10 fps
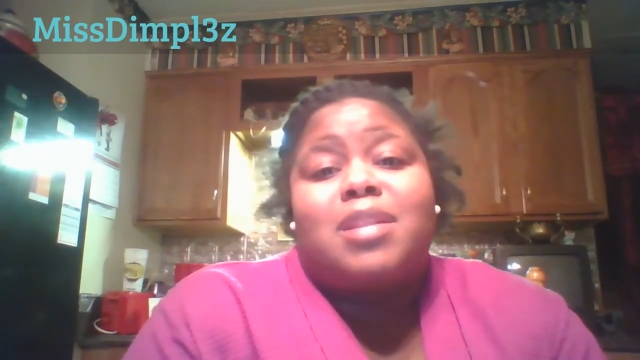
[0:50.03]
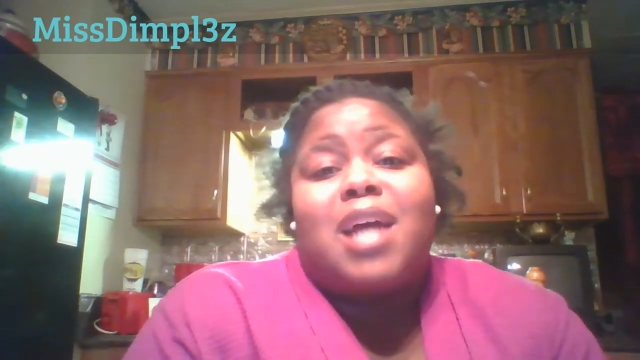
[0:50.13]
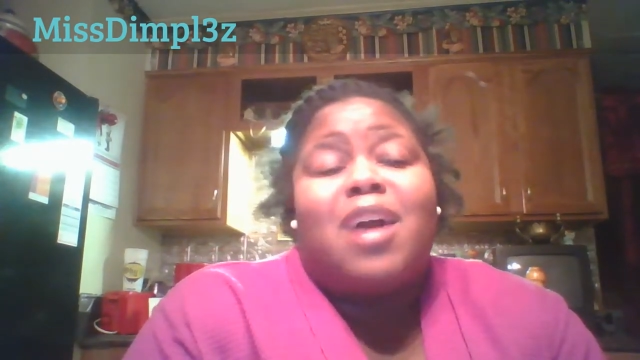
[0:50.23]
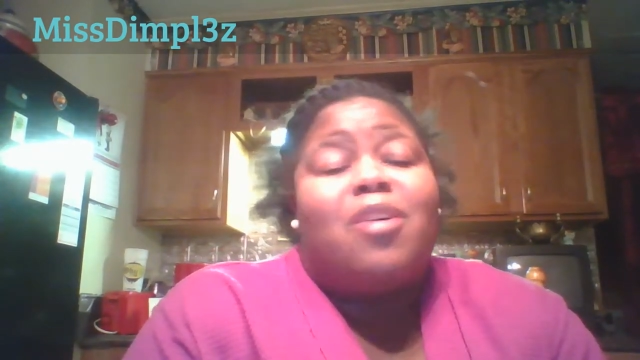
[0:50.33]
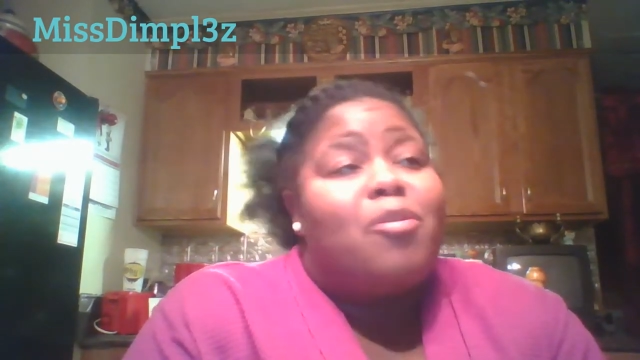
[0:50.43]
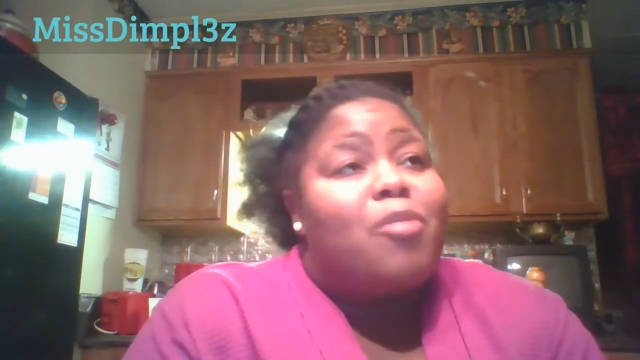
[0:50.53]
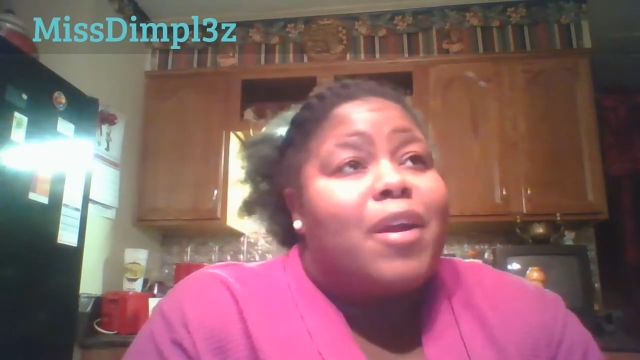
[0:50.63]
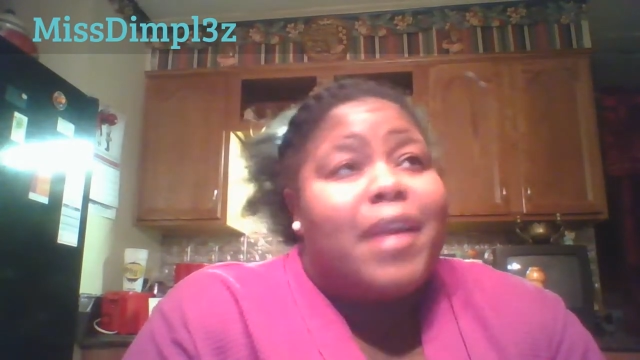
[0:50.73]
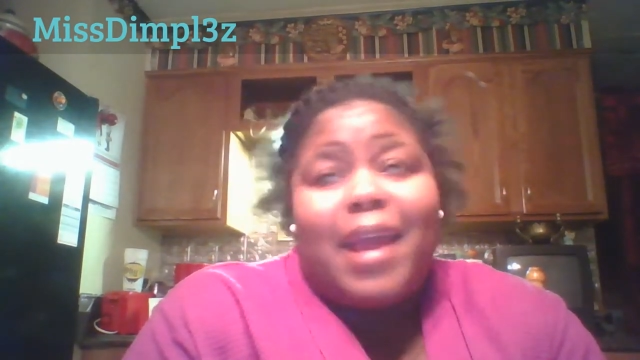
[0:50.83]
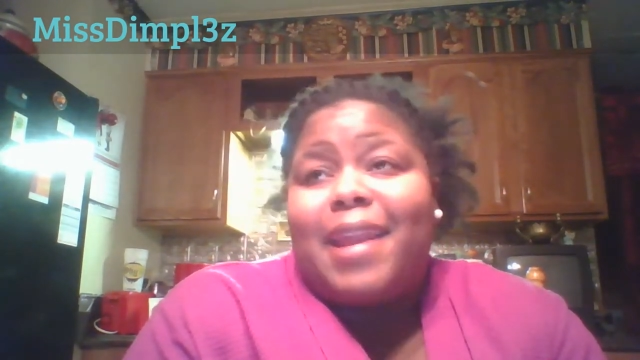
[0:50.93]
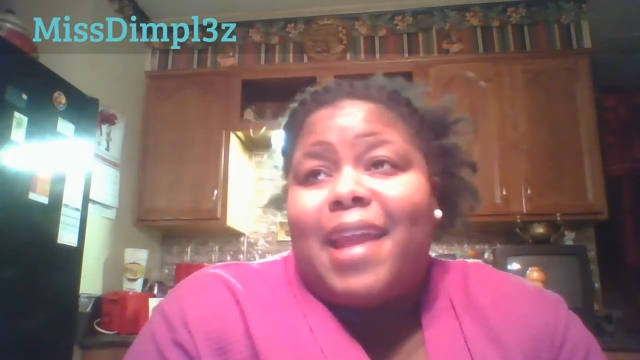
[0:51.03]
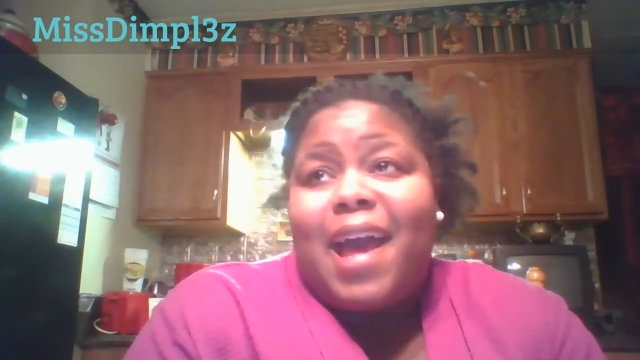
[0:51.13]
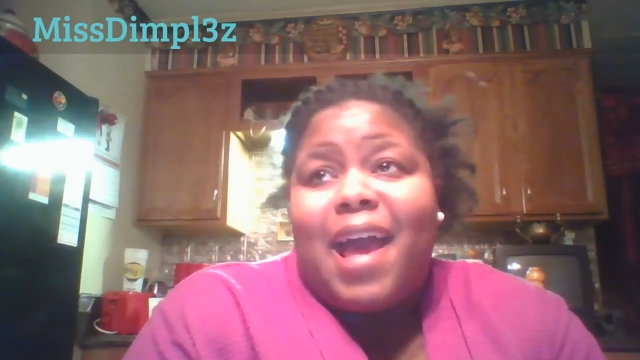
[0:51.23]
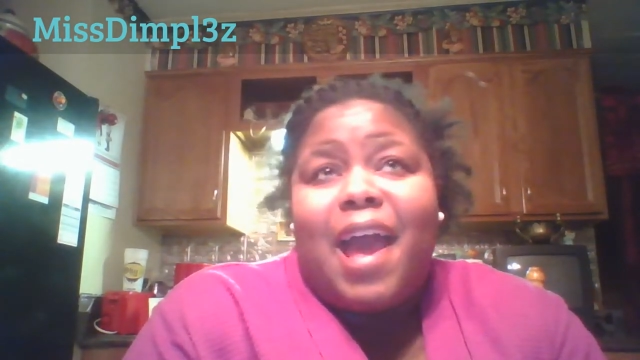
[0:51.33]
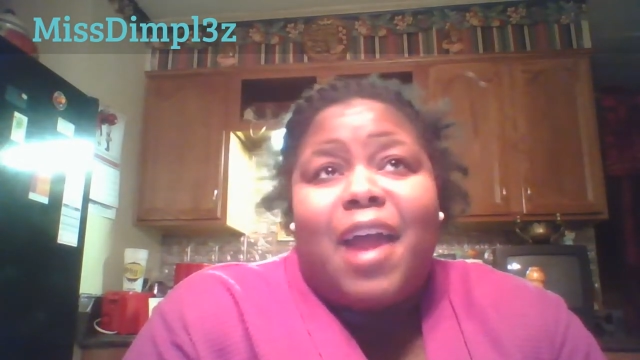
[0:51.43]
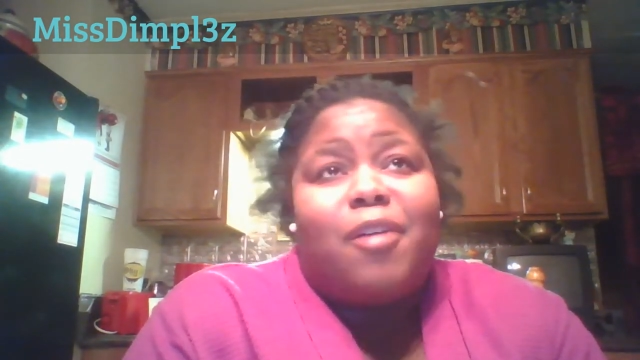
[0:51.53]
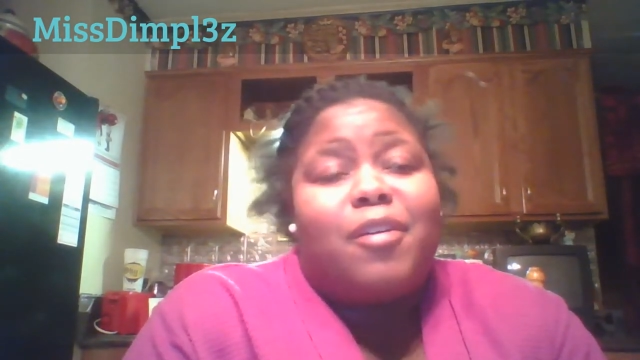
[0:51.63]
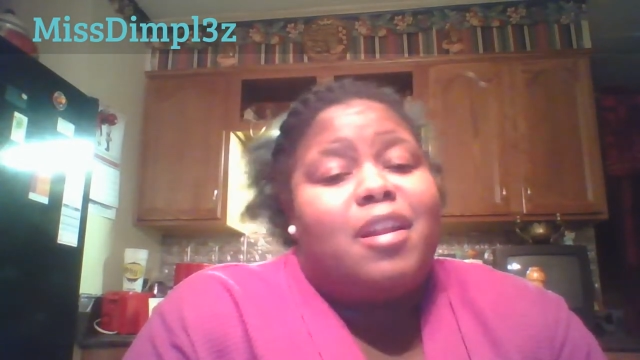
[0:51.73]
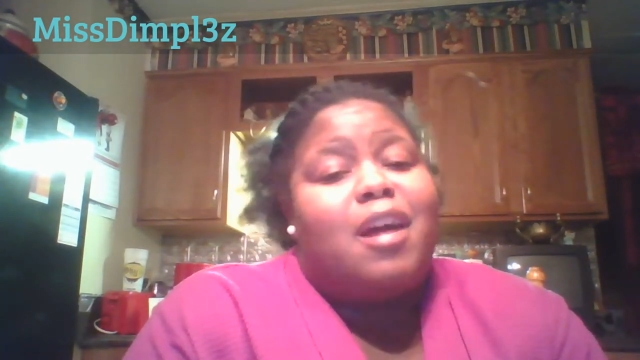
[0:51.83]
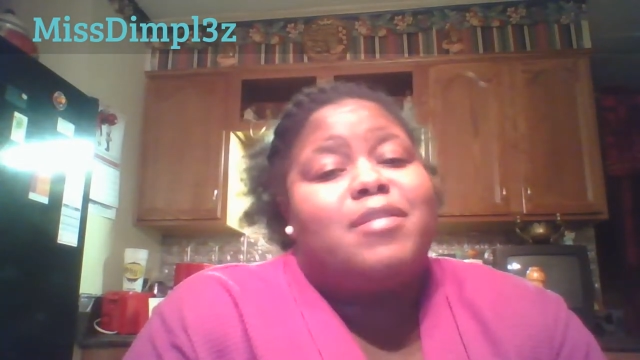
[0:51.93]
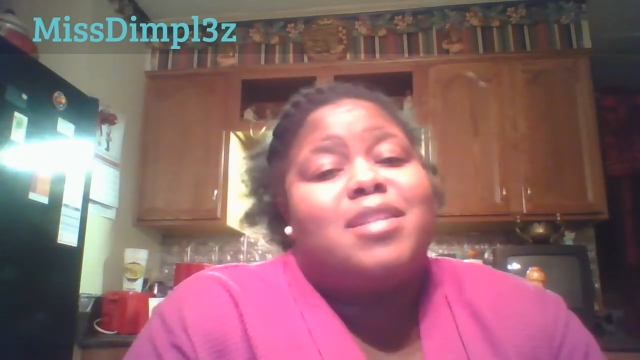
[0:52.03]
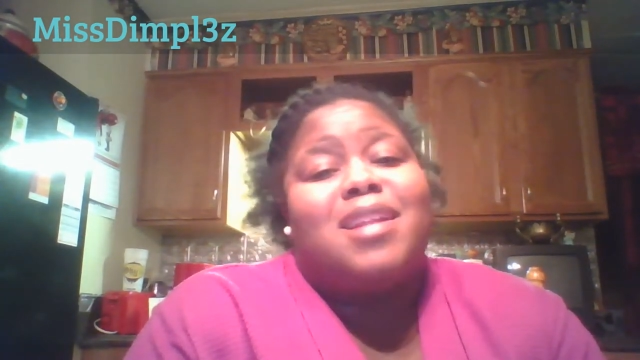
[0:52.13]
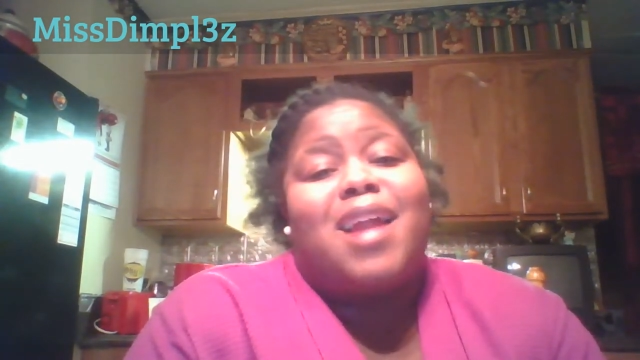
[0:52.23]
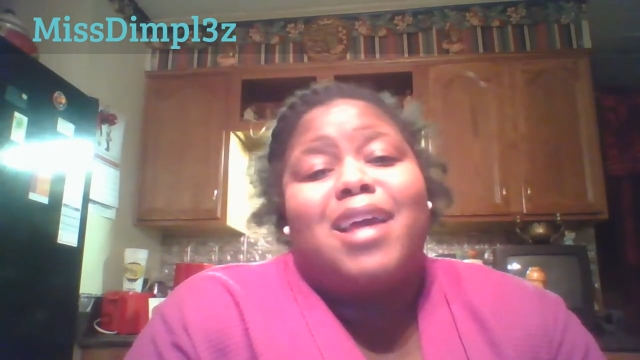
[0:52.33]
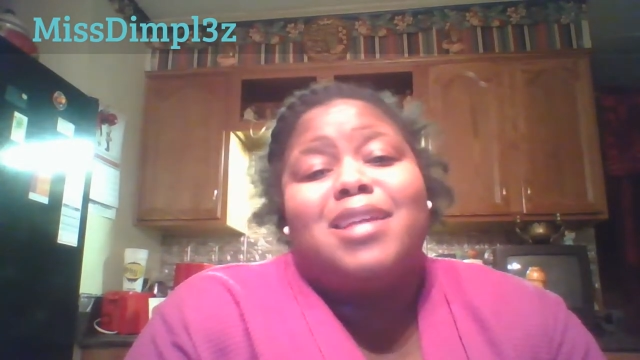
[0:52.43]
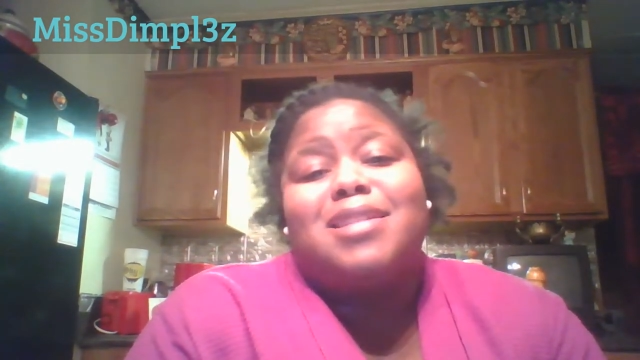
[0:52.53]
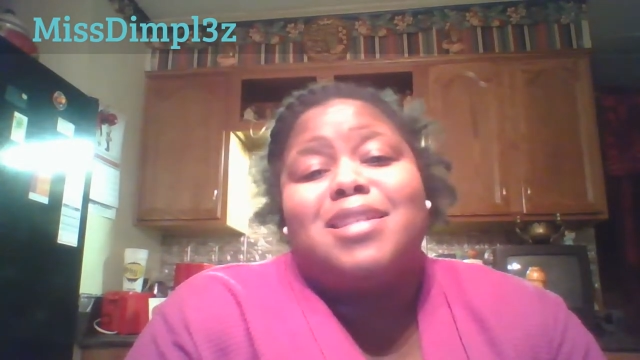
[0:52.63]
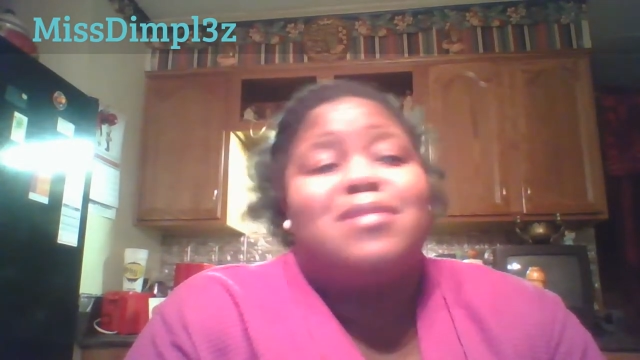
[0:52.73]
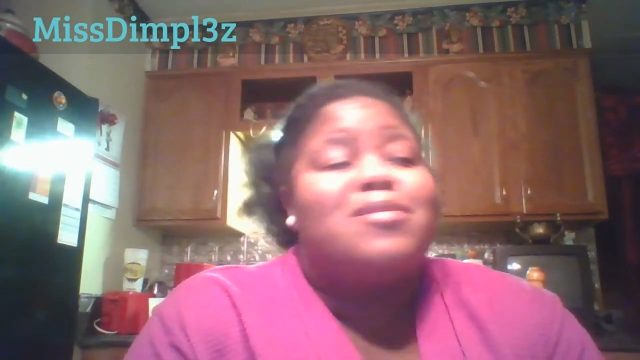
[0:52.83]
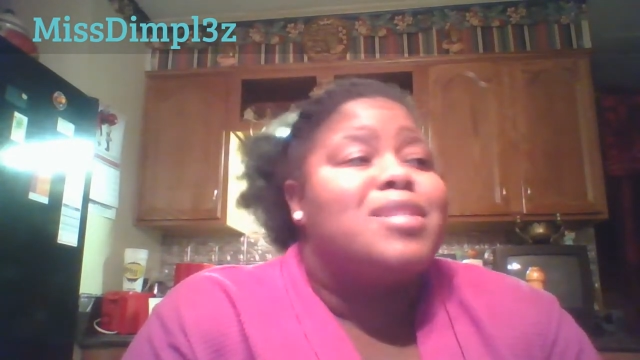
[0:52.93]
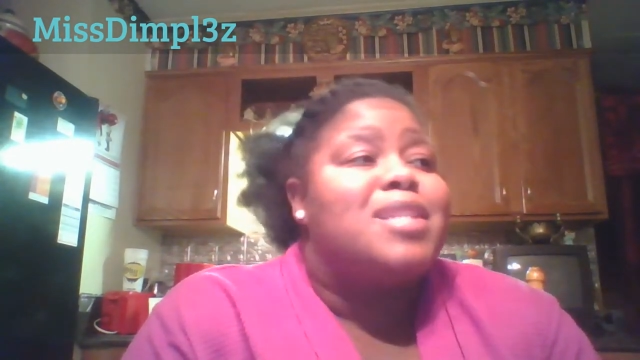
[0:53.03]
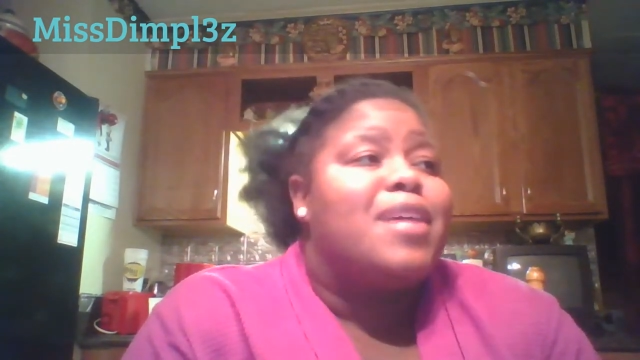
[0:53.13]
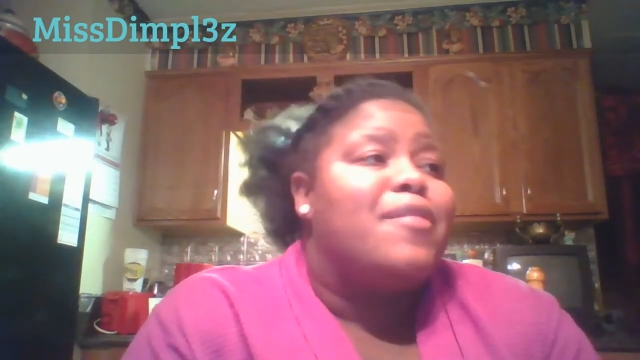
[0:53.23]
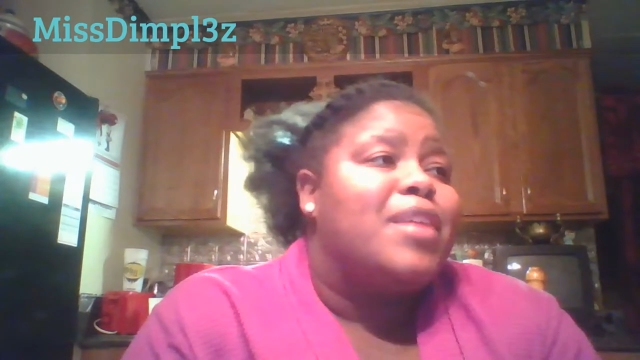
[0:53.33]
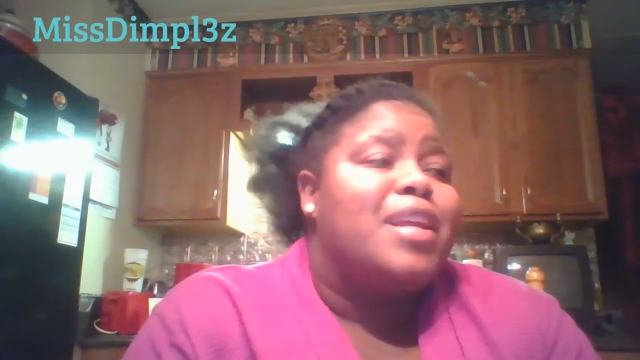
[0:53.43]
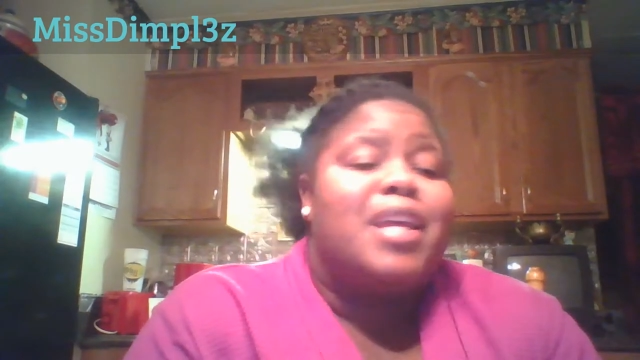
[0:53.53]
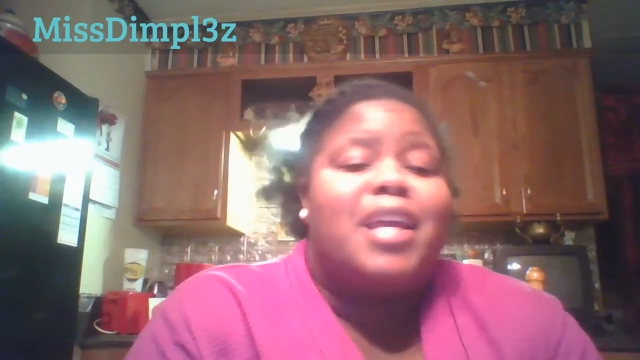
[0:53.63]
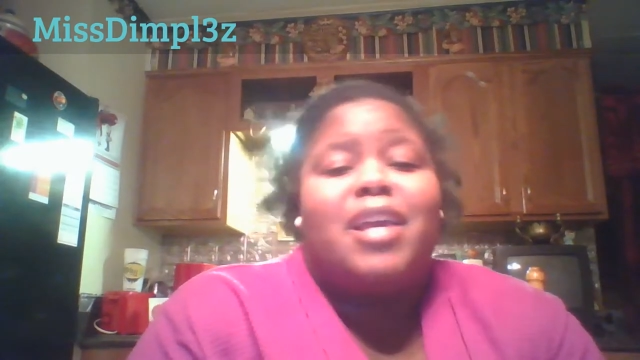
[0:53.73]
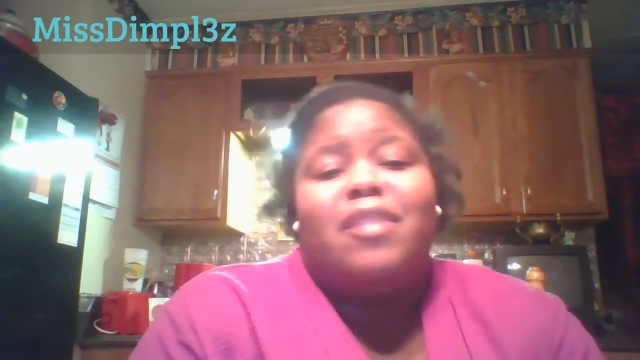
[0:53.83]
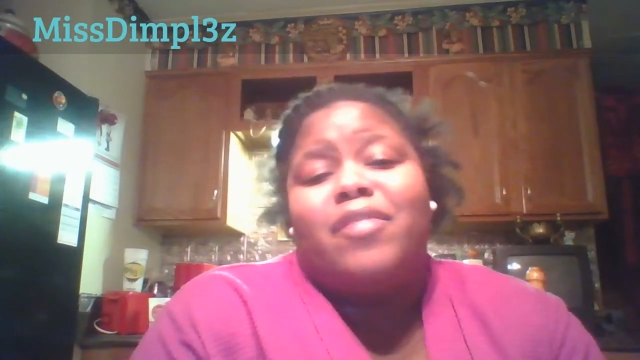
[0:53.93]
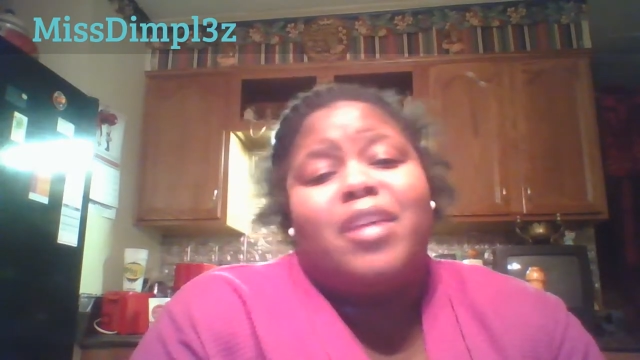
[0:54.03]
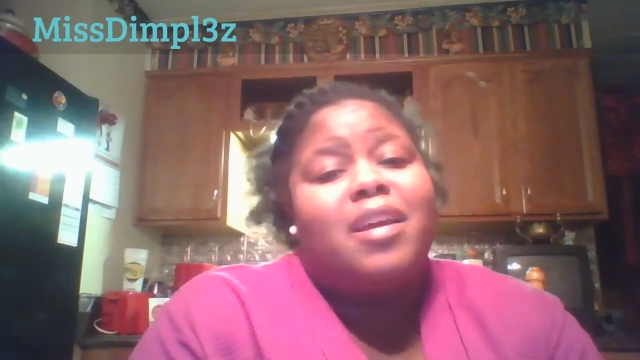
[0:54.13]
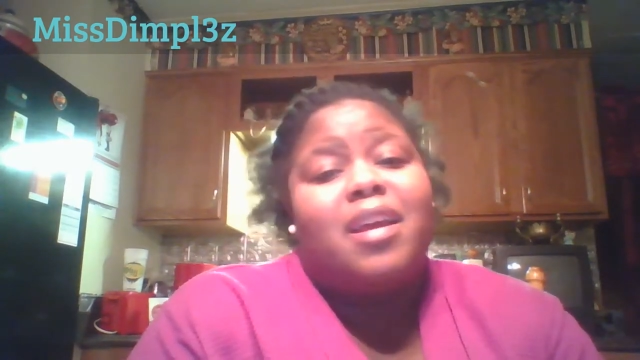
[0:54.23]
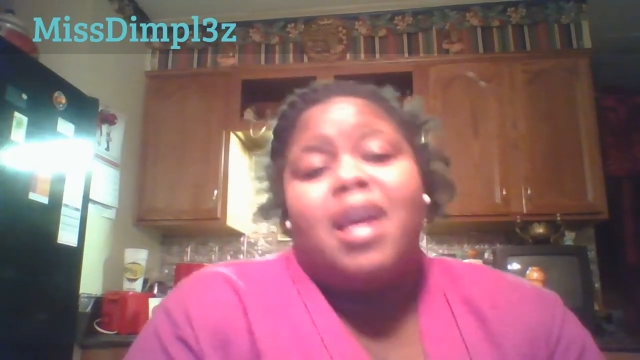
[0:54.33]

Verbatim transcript: I go to work at 9. I don't get off till like 6 or 7 in the evening.